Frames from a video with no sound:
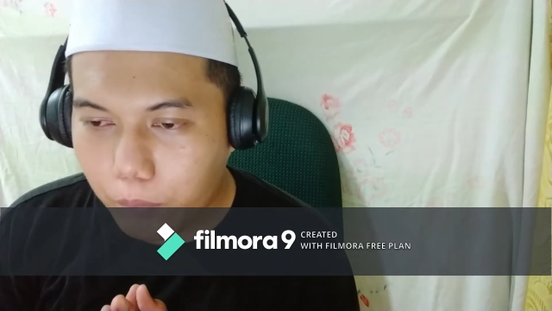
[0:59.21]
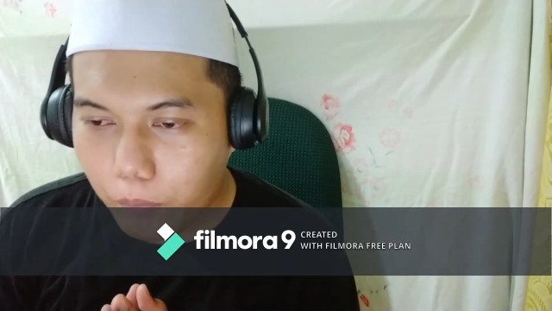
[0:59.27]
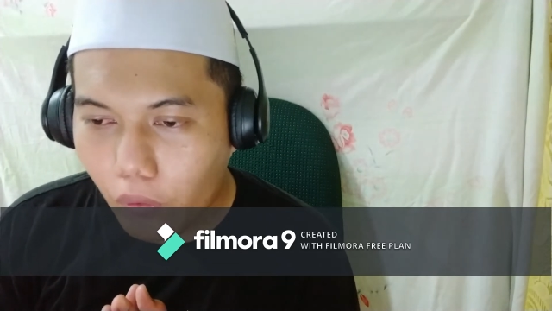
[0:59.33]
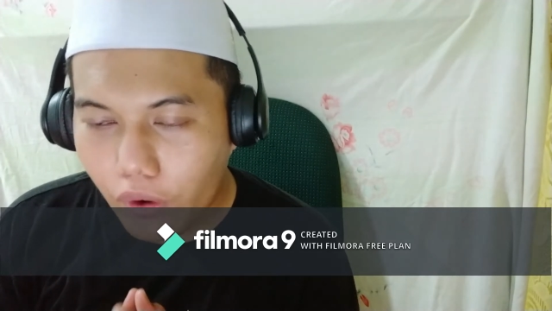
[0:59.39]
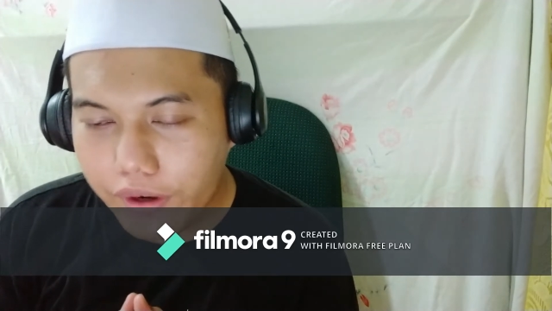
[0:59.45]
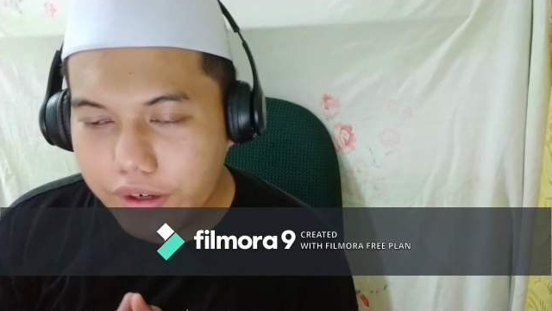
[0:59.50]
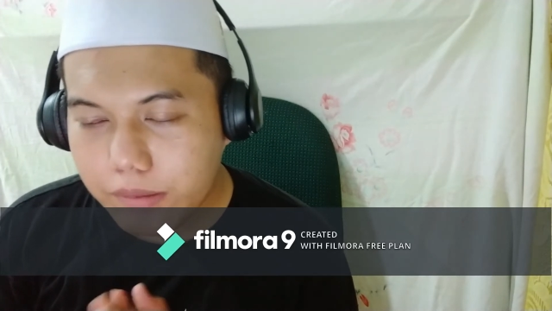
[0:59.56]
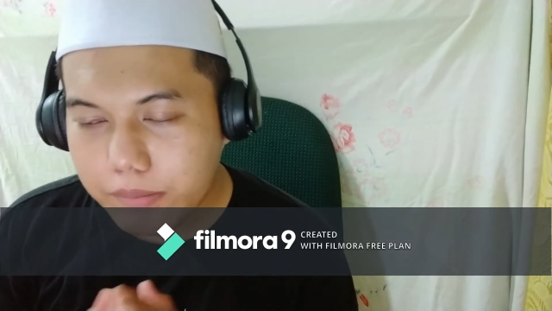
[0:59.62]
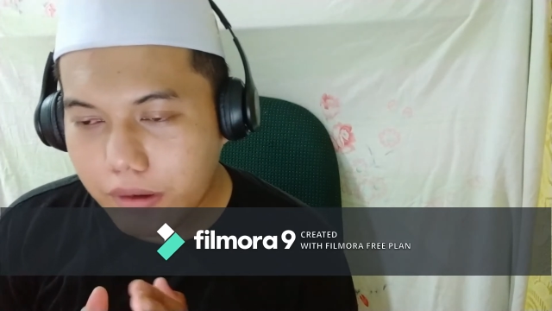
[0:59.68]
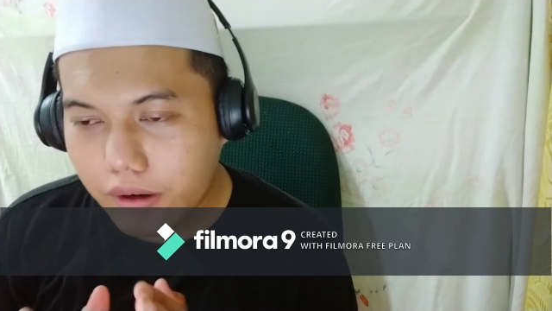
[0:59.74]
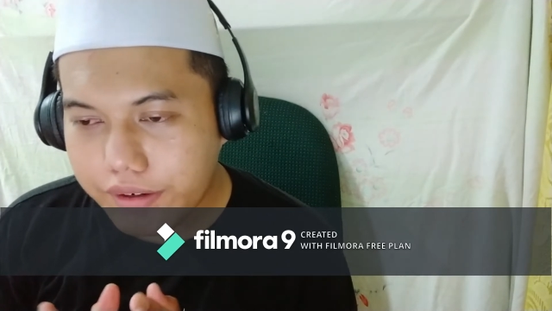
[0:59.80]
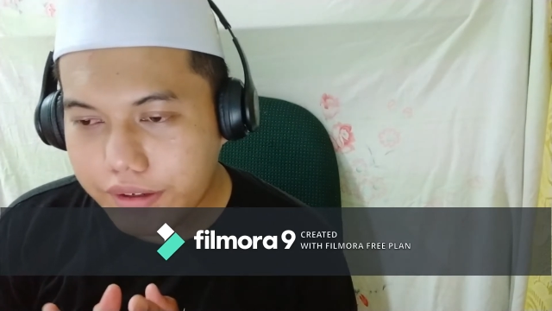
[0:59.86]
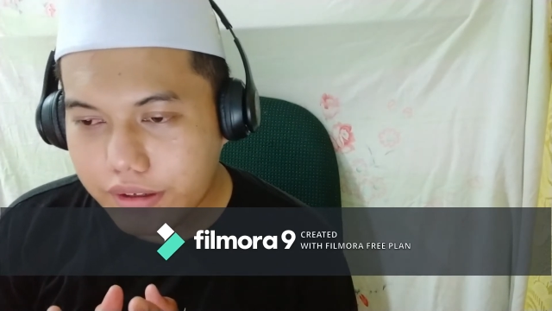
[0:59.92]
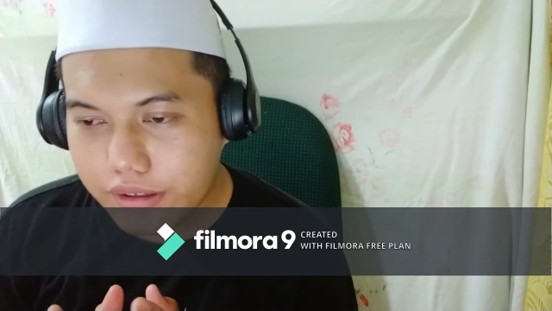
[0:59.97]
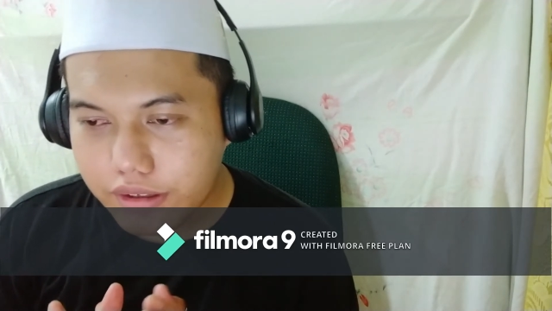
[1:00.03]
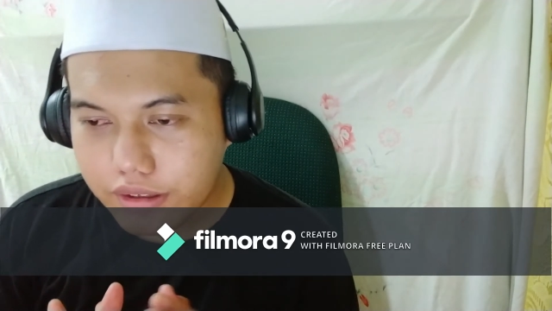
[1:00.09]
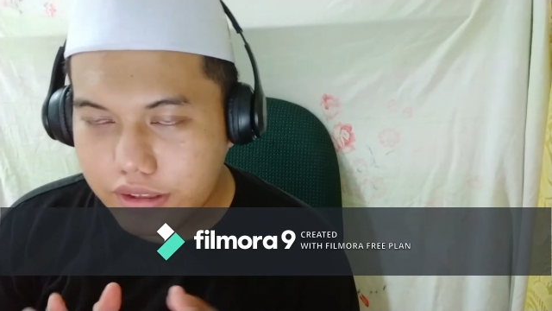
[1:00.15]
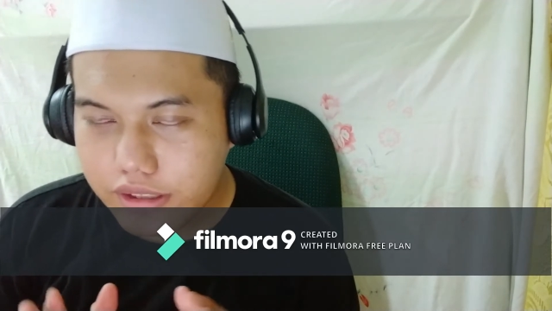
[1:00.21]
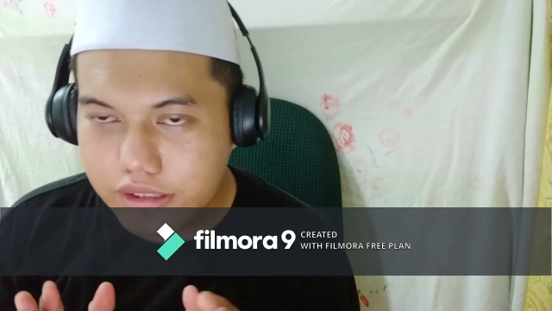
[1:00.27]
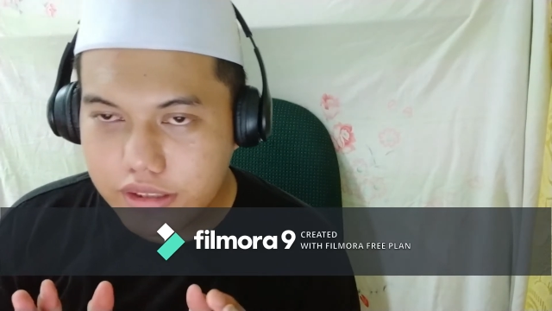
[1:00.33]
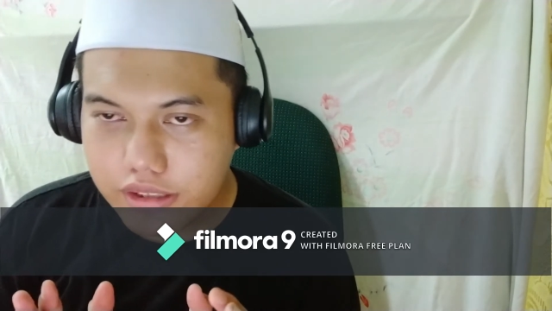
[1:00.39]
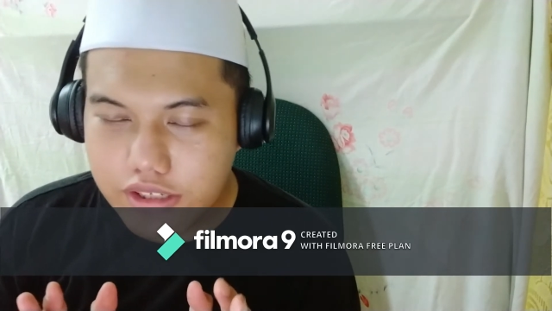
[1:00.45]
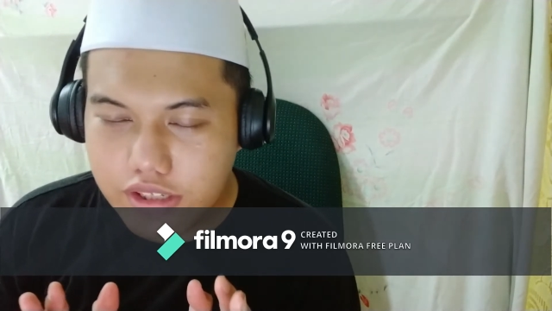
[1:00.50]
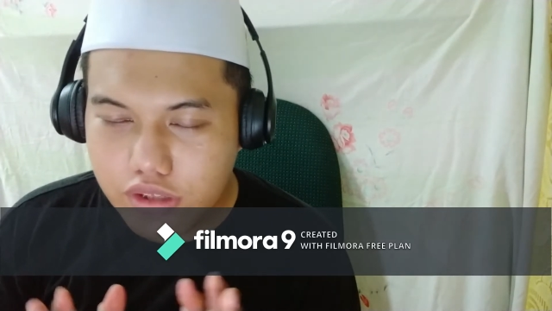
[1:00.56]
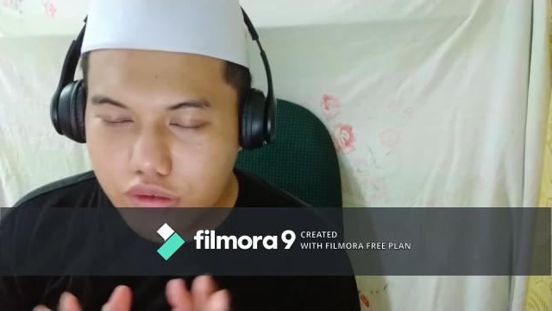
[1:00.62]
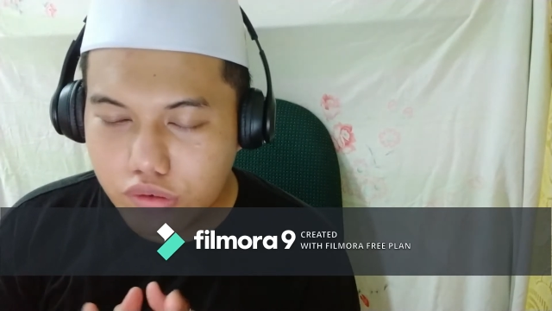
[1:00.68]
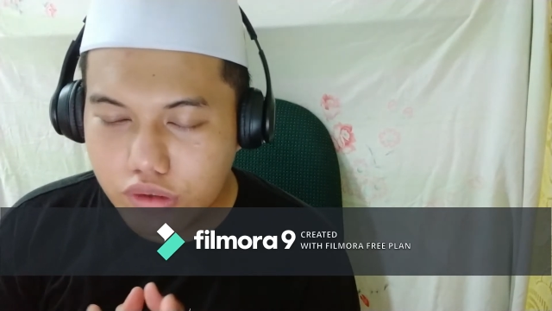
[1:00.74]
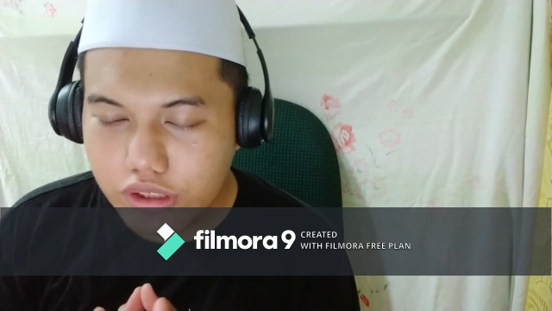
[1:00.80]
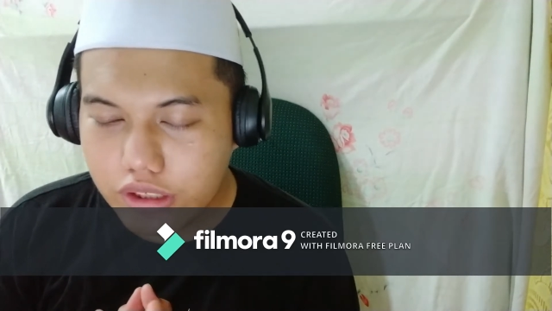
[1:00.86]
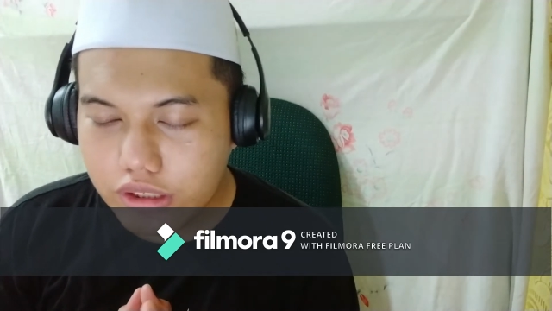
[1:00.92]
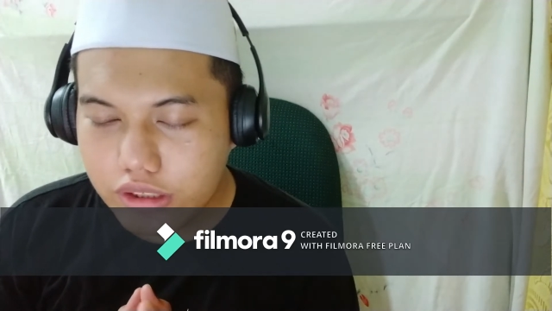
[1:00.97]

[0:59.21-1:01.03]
point about the issue